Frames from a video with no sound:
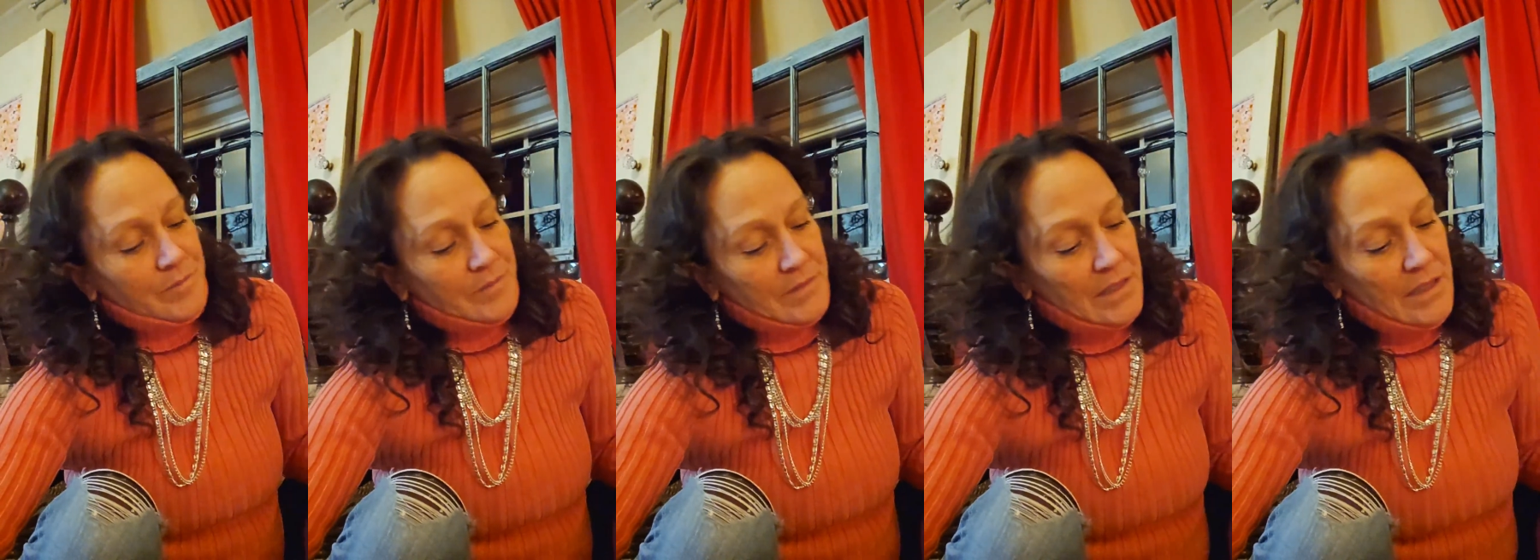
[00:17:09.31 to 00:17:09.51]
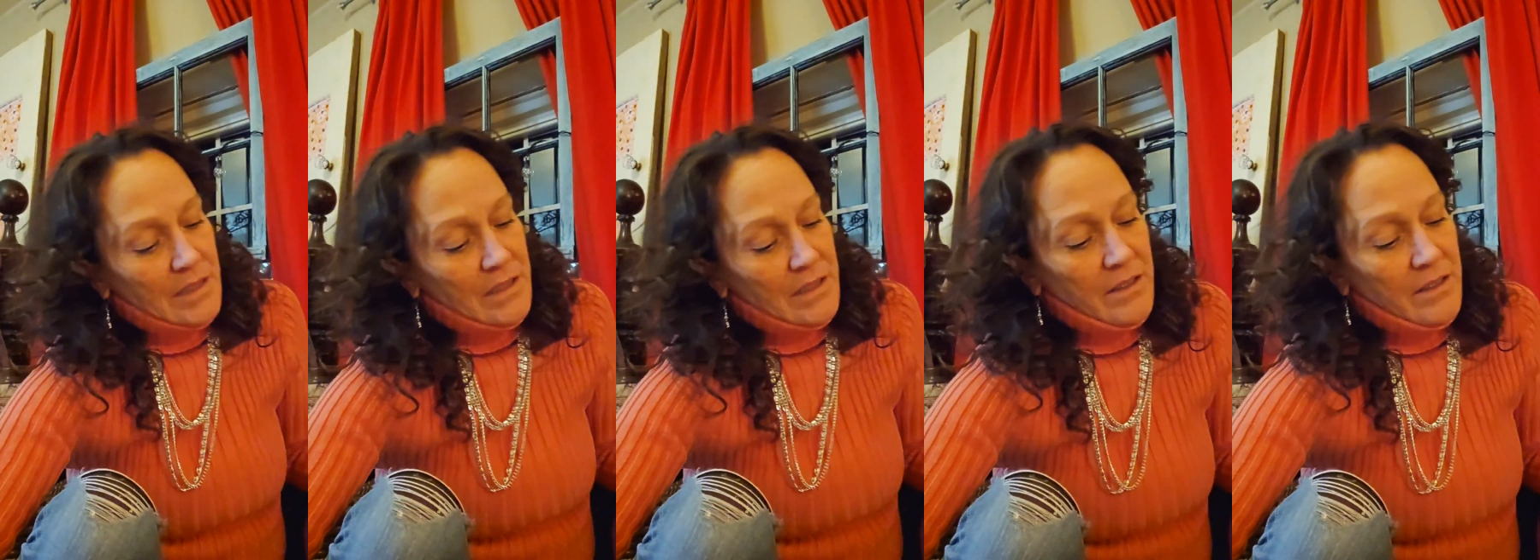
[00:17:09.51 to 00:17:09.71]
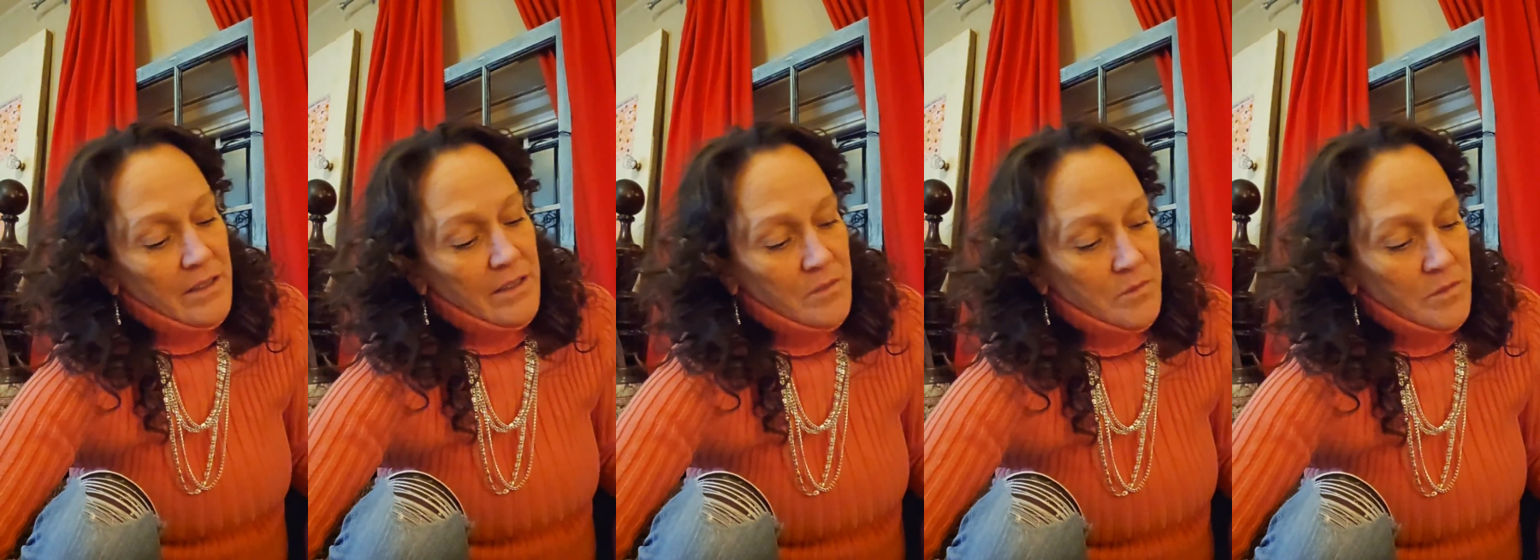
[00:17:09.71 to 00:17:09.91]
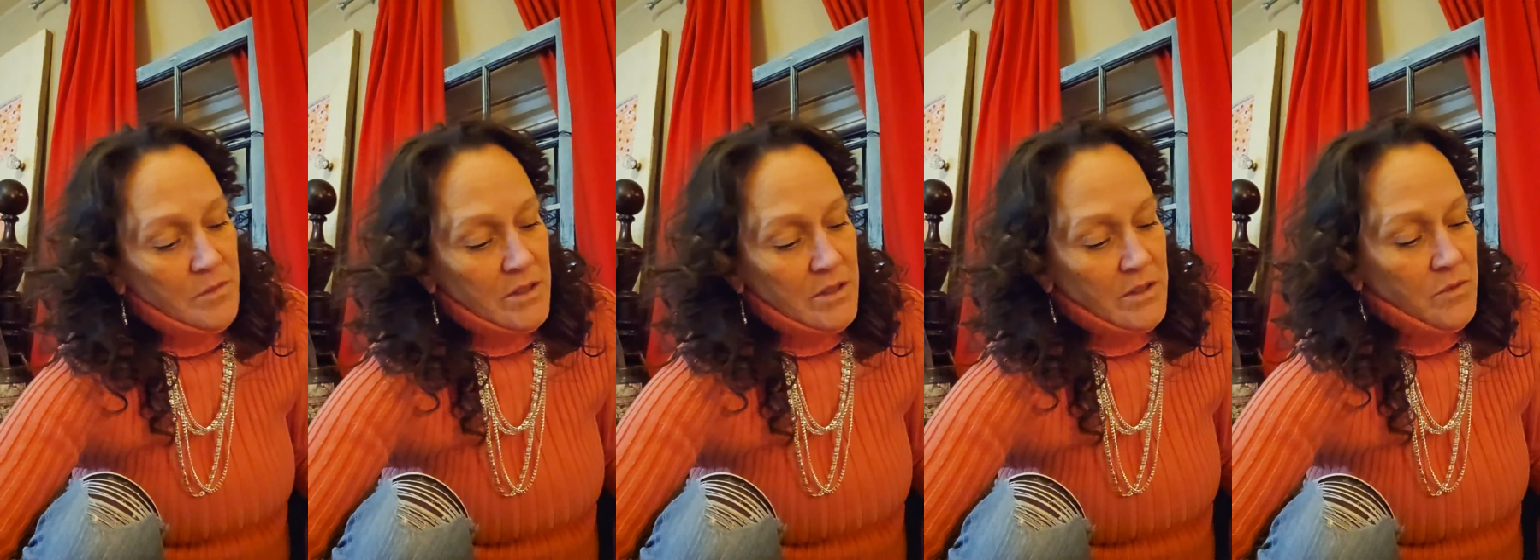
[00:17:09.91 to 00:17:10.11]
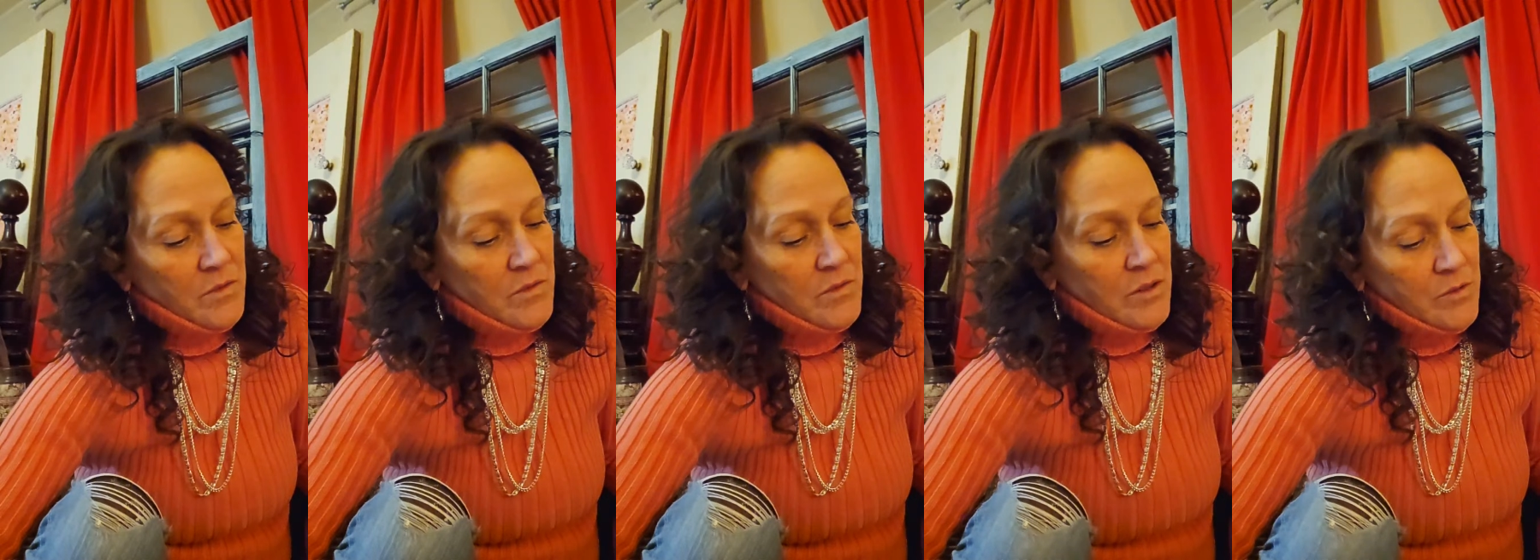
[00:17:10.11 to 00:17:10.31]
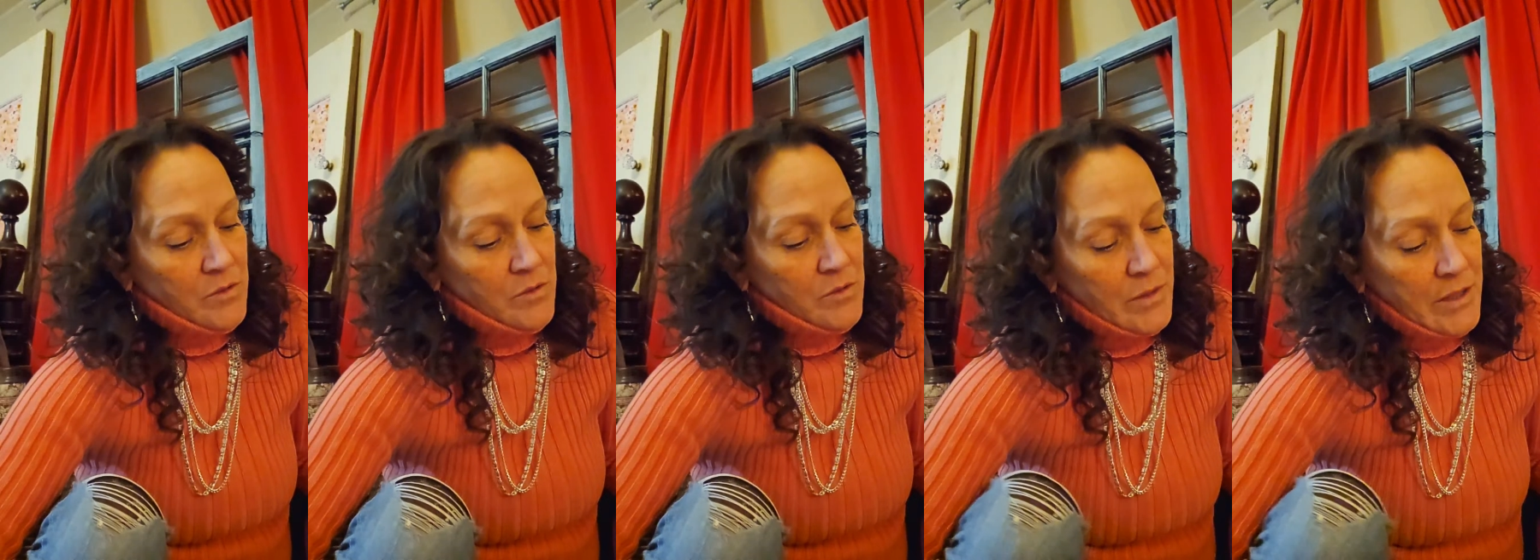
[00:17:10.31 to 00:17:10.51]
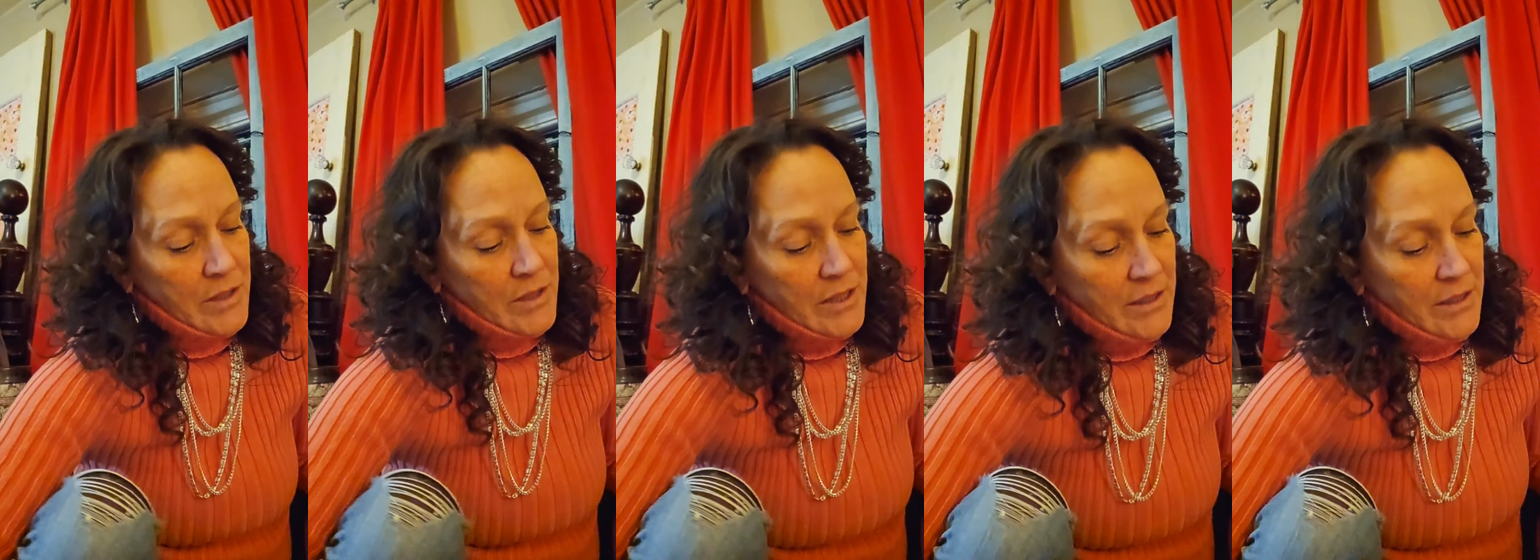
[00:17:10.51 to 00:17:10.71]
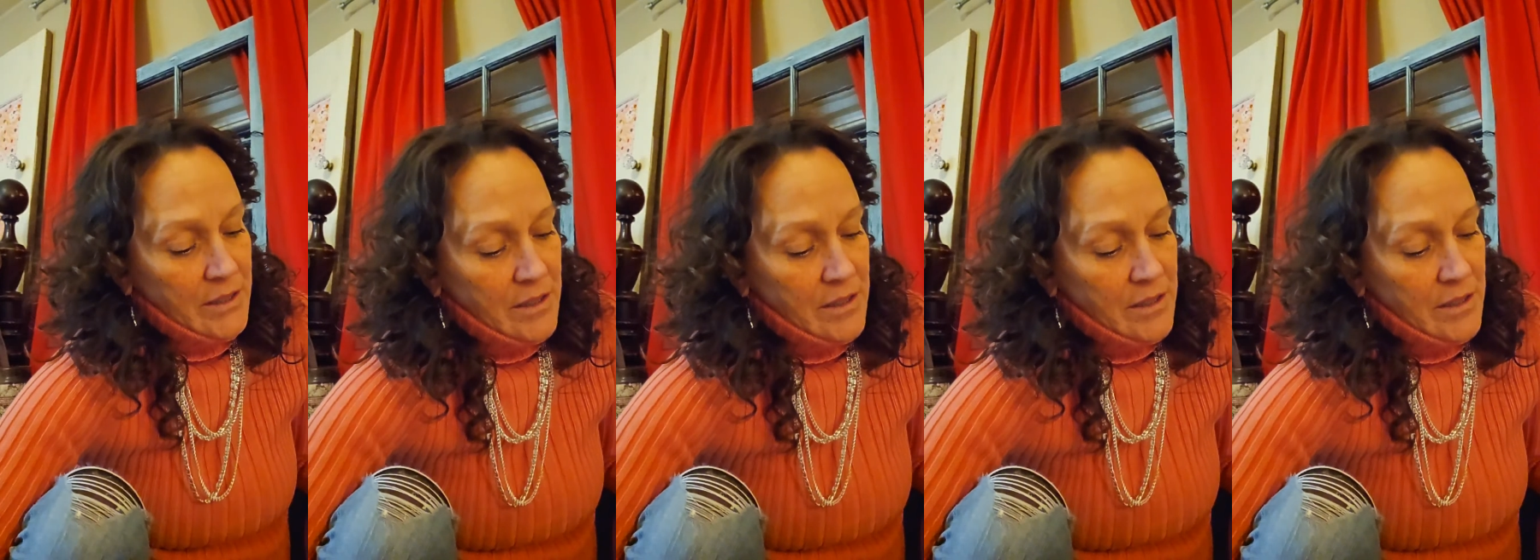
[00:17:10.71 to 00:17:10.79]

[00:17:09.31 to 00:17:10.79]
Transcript: All right, where were we?